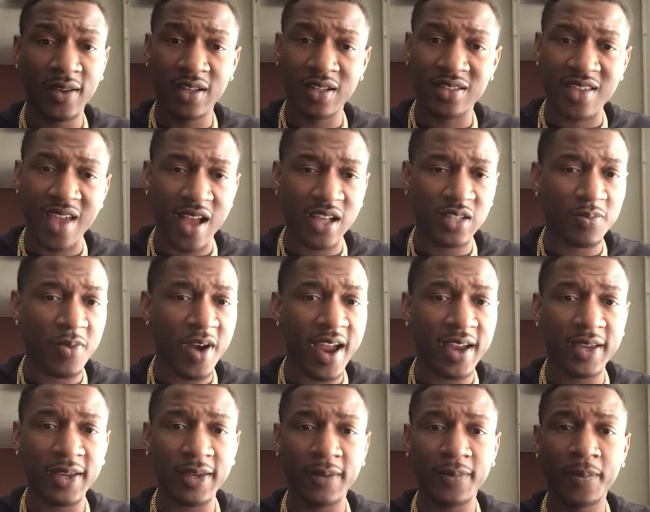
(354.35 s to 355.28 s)
tax
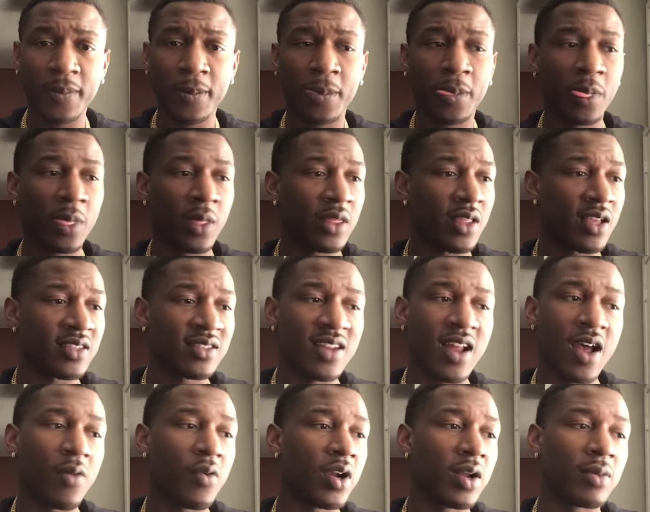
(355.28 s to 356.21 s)
bracket? That's
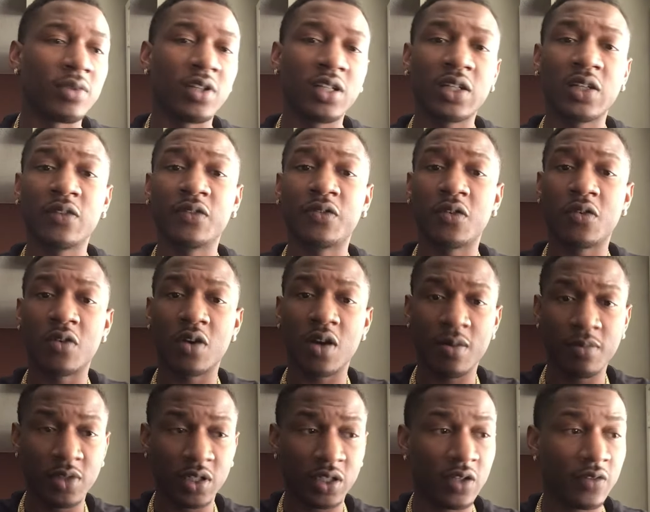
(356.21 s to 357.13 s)
not what I'm looking for.
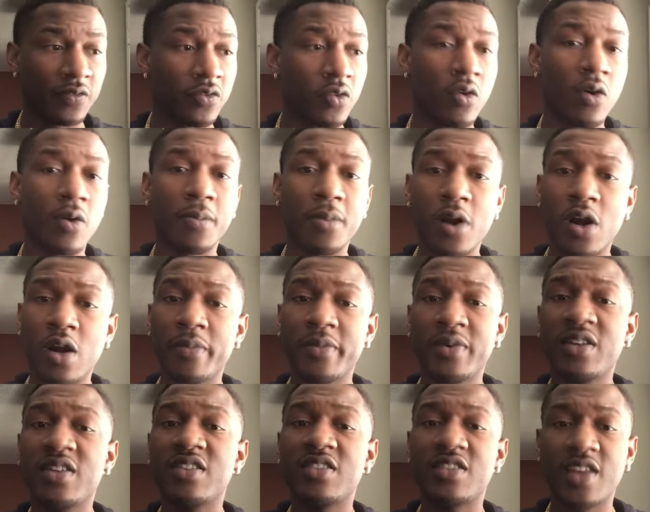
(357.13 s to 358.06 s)
I'm looking for a
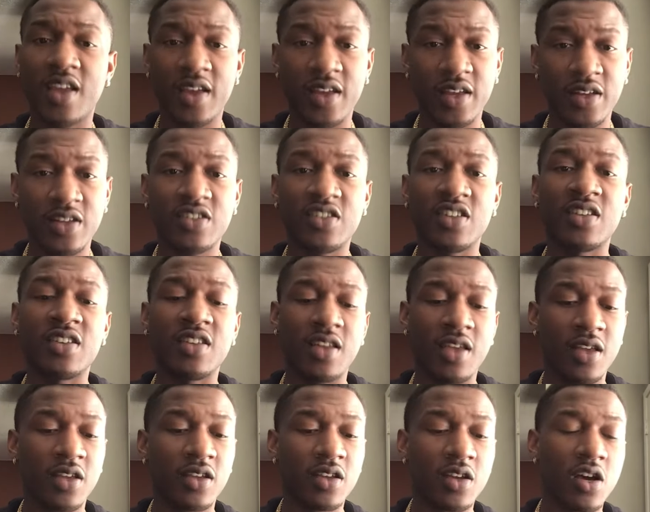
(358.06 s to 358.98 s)
permanent change in
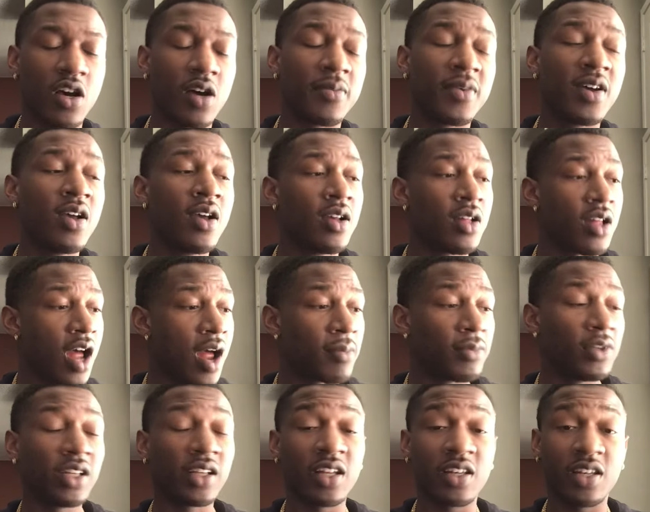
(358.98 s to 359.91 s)
income. I'm
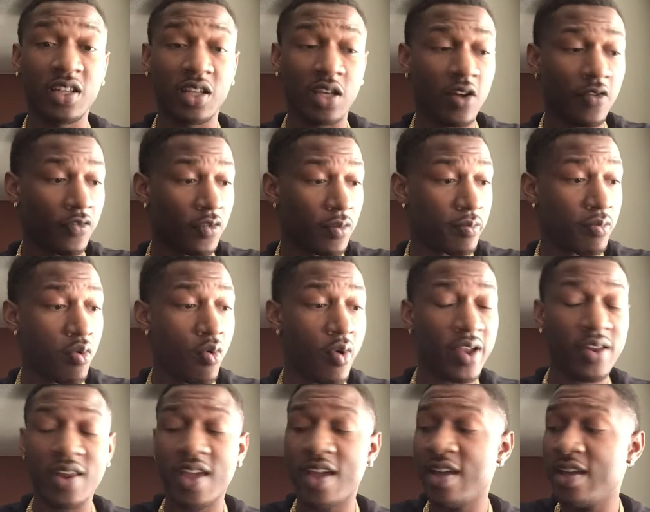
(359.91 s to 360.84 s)
looking to get from
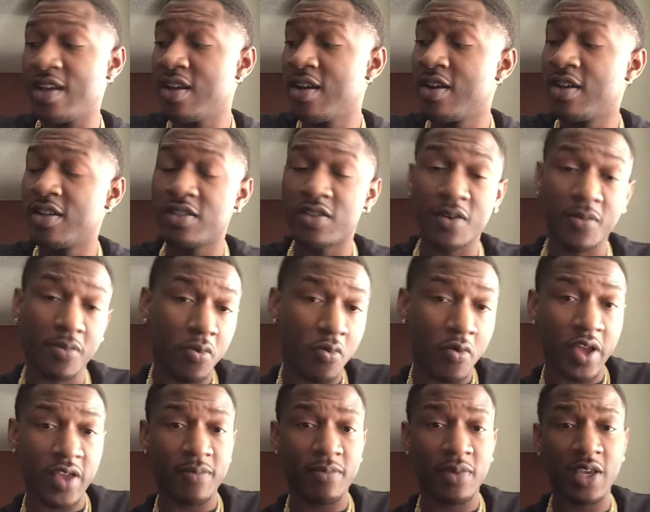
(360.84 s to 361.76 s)
point A to
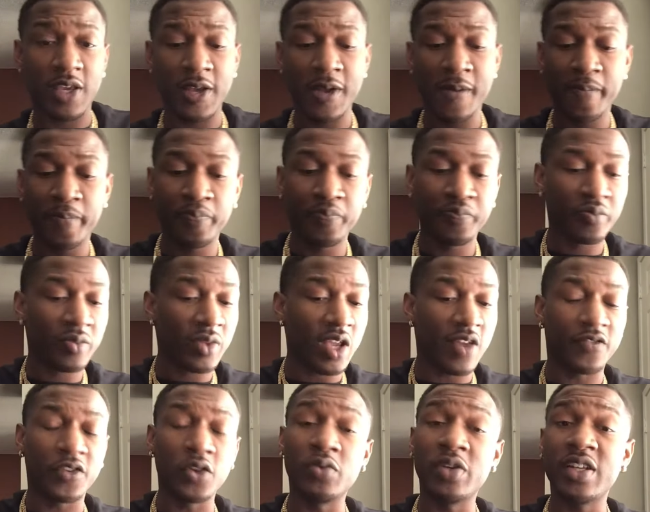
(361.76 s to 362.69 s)
point B.
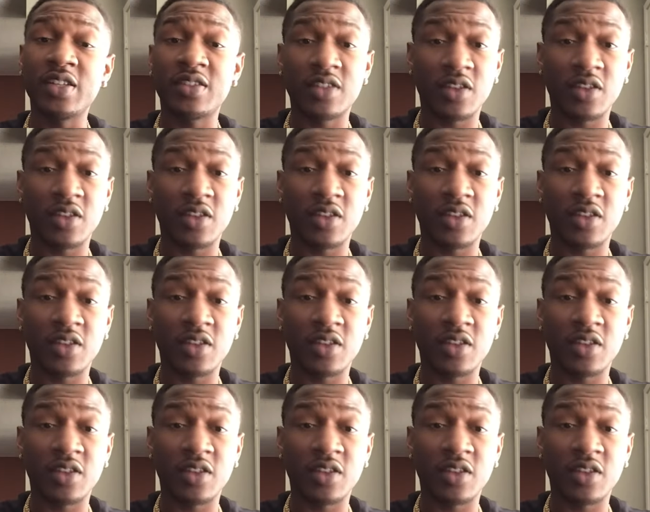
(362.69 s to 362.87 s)
If you need